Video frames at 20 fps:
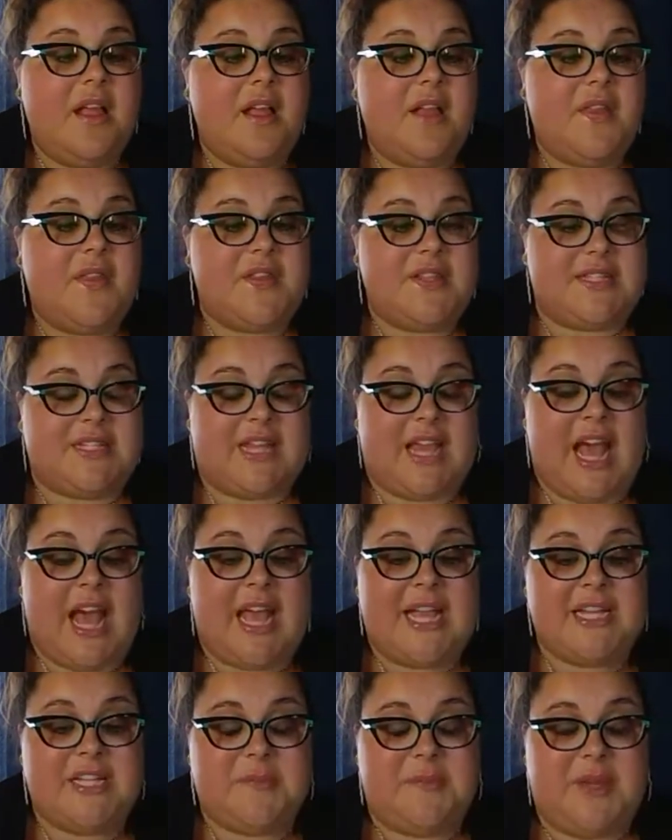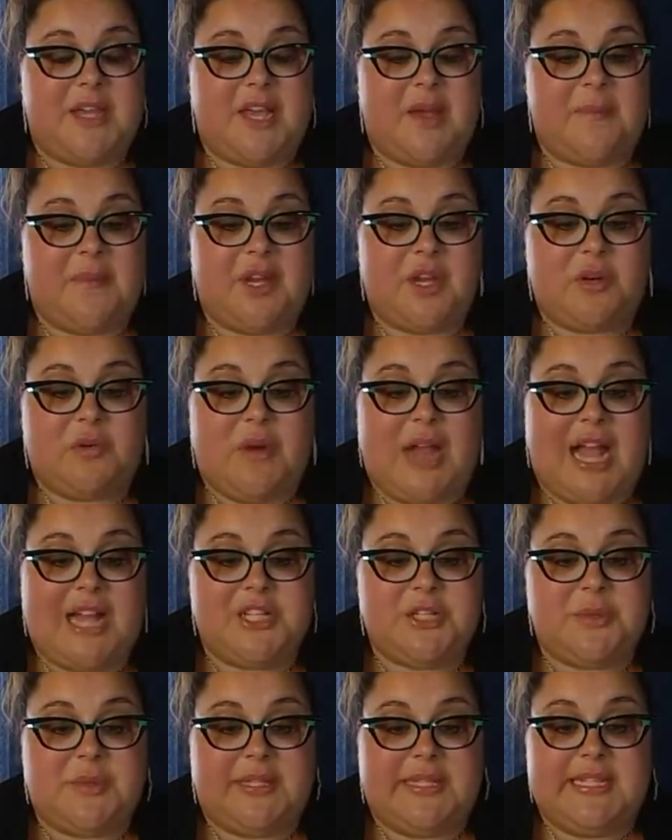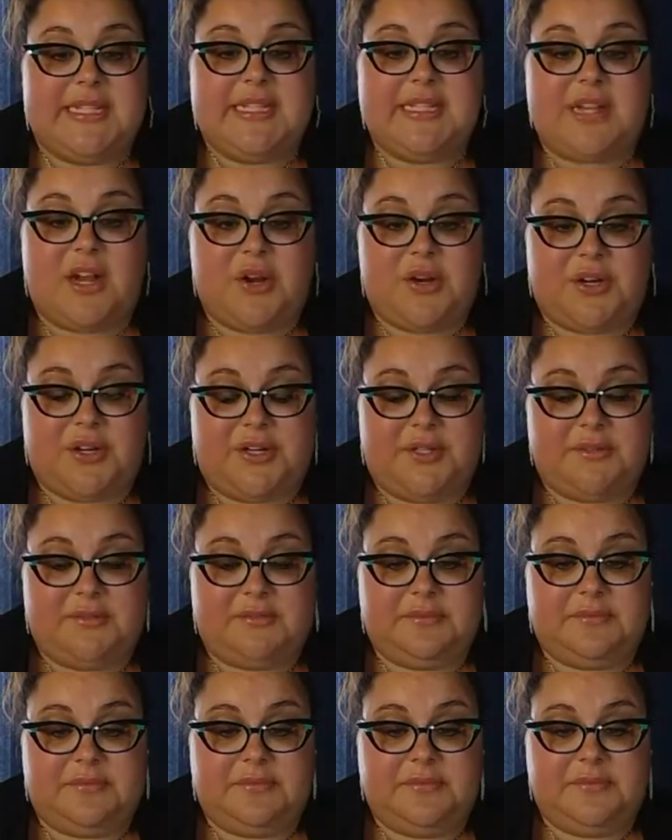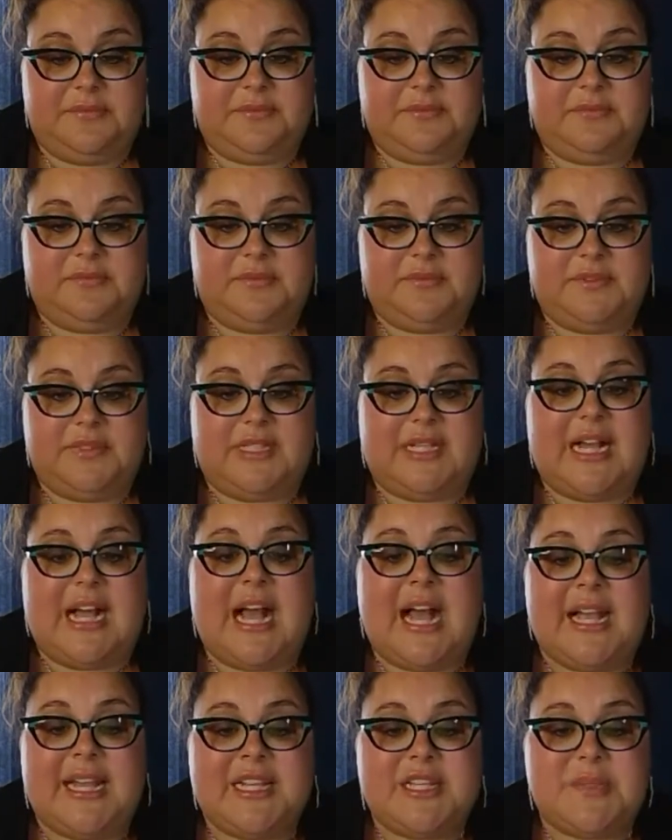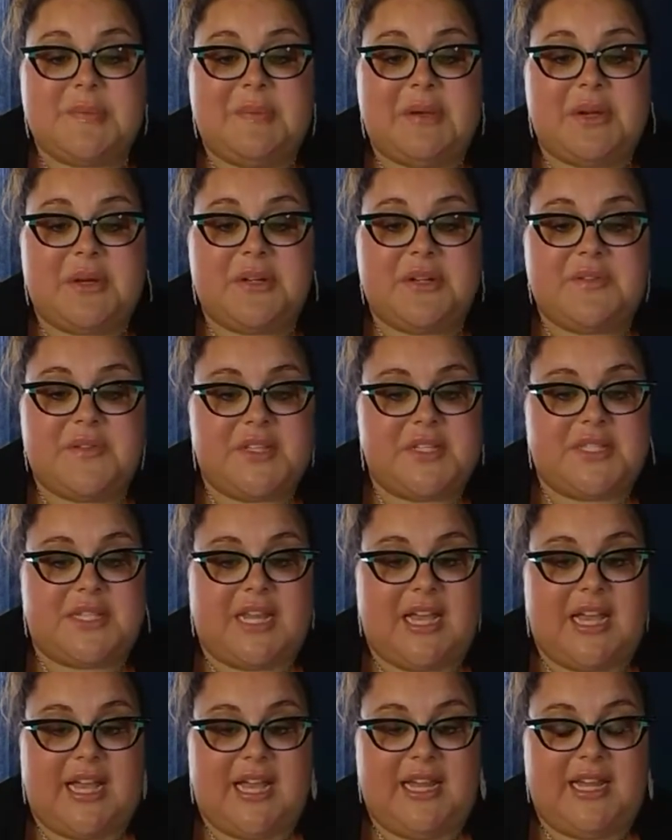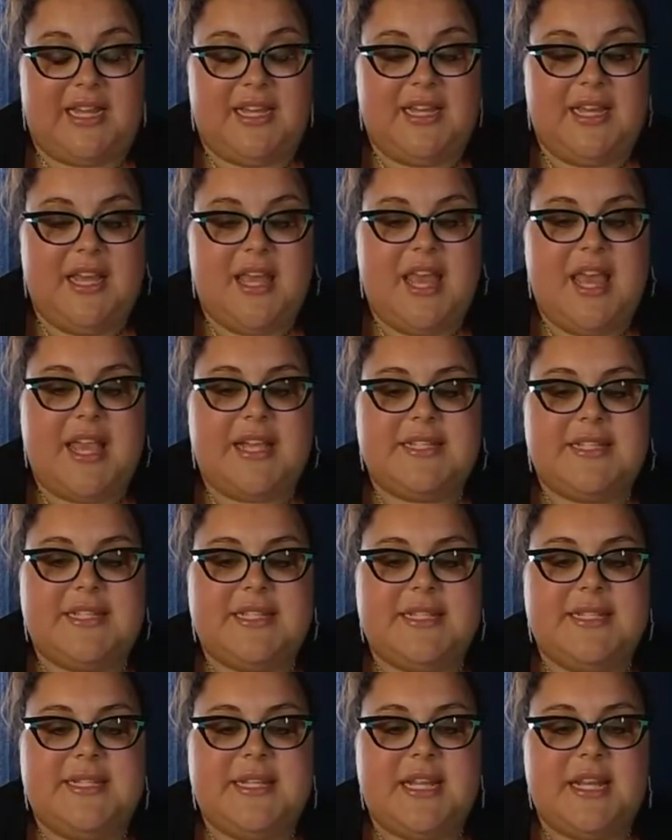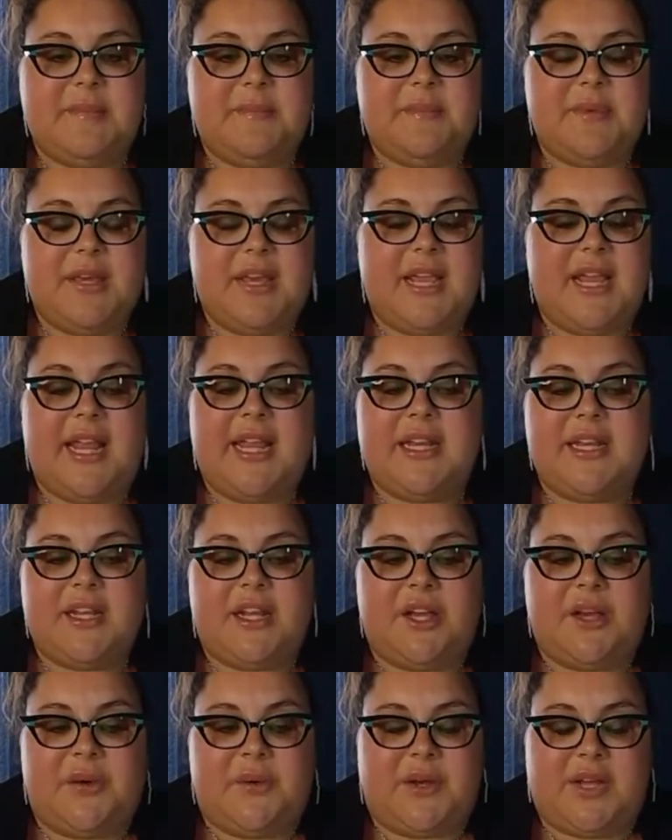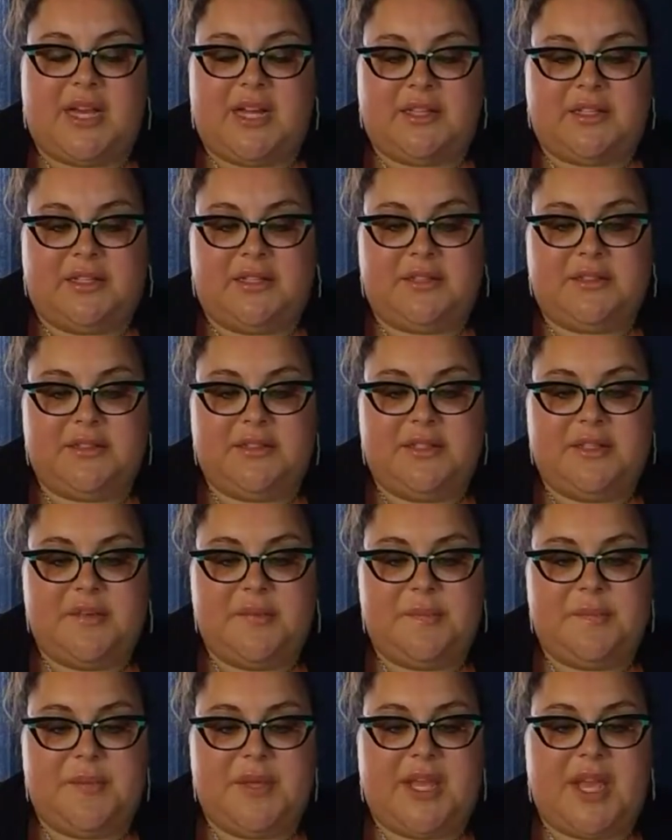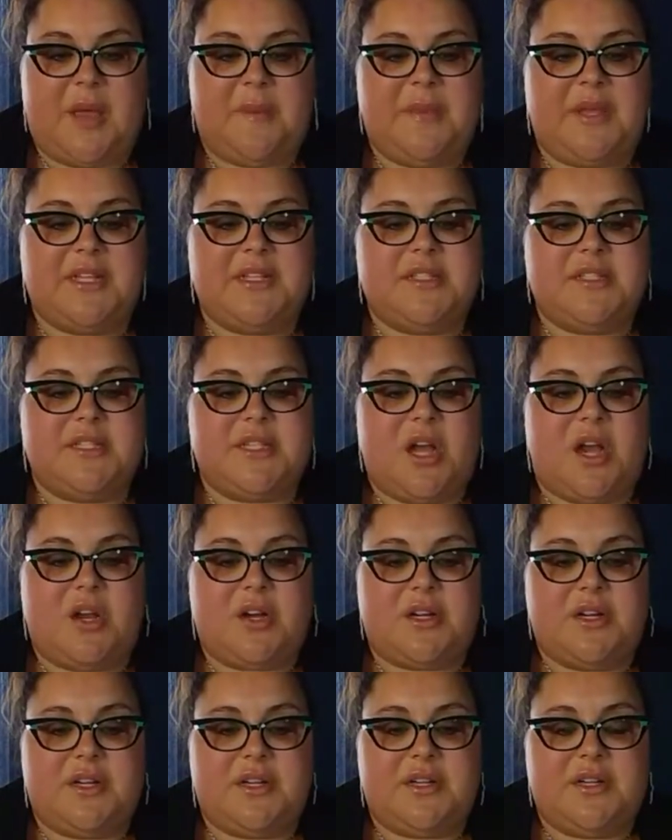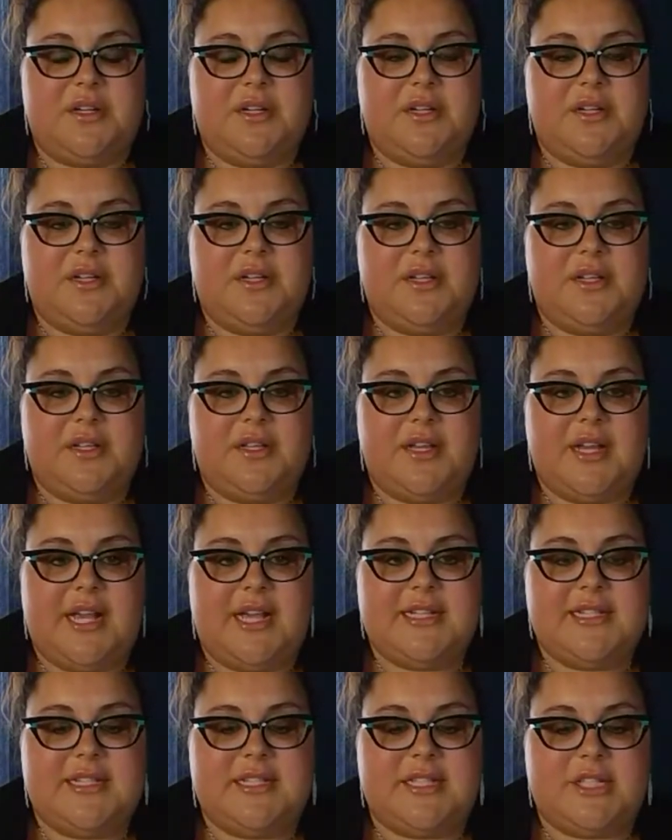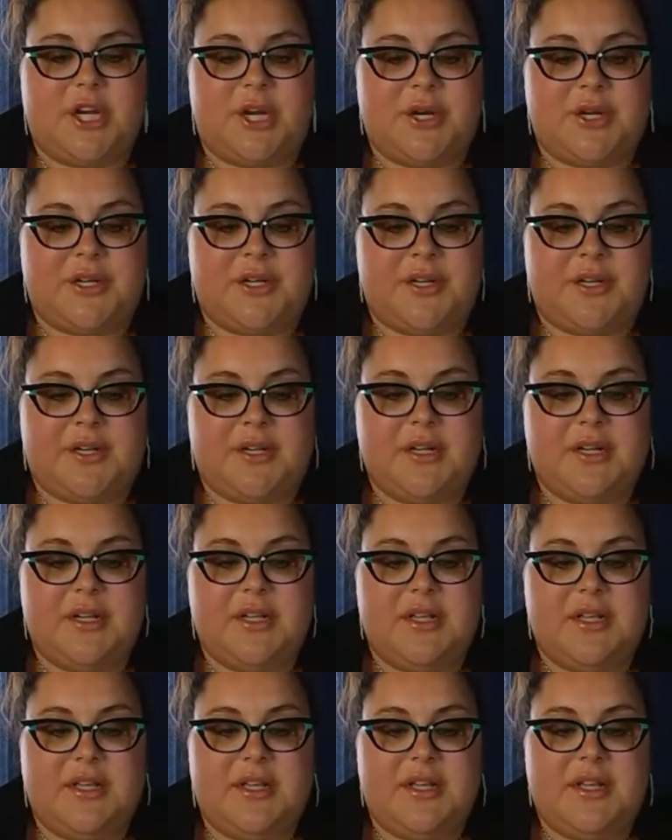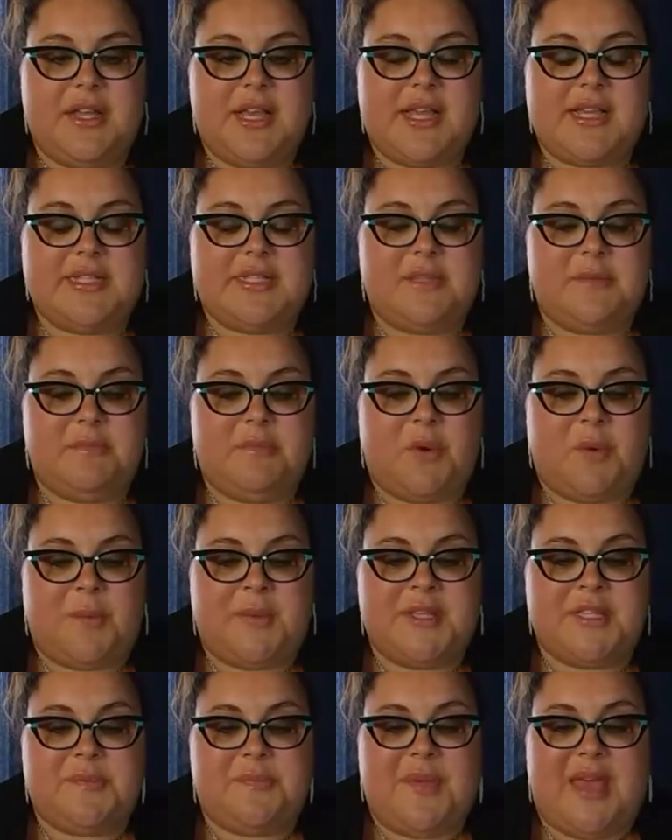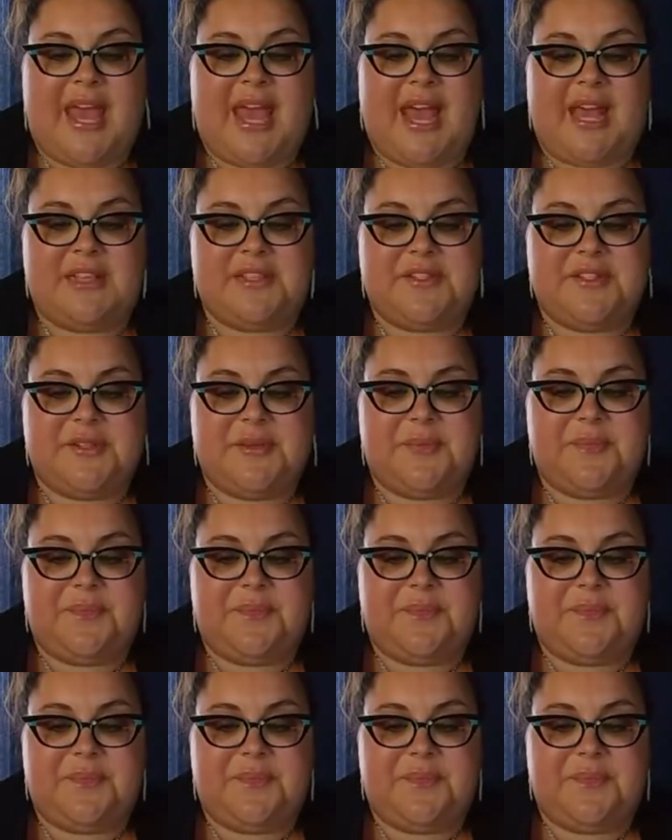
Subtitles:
The sky is becoming gradually darker. The highest part of the sky is a deep indigo color, becoming darker and darker as the moments pass.